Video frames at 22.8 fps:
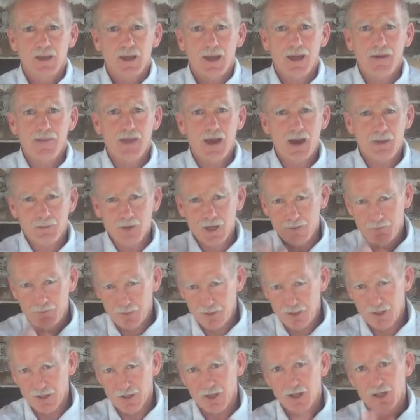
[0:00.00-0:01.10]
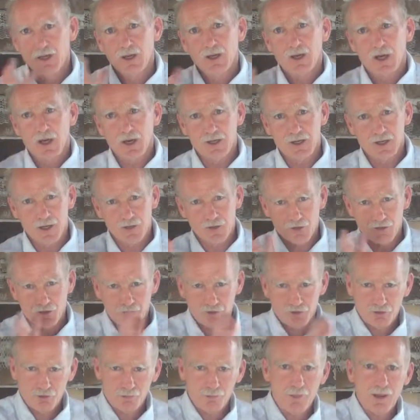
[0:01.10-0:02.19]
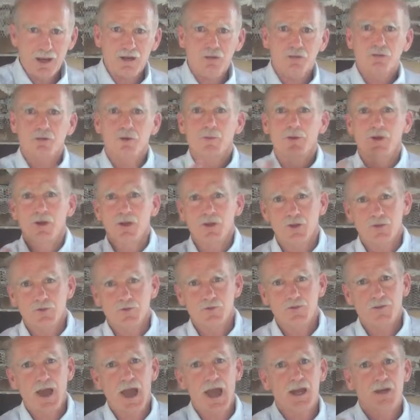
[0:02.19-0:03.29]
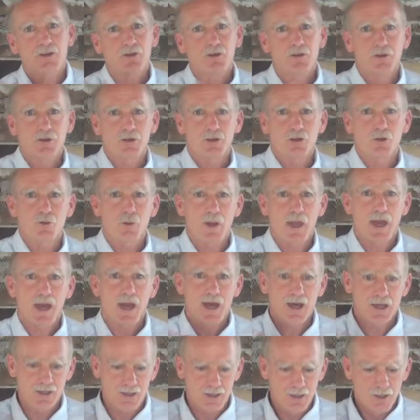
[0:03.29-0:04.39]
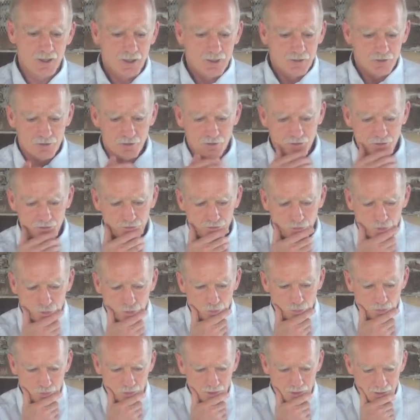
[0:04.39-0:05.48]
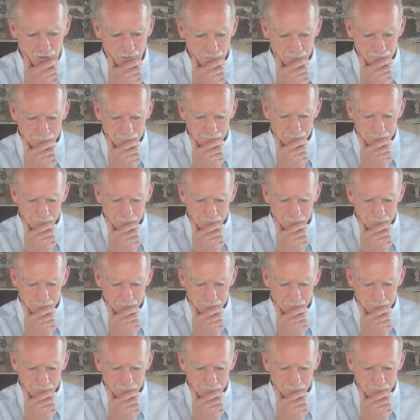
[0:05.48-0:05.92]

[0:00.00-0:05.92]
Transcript: And that might be another spectrum, another factor that you add to this whole thing.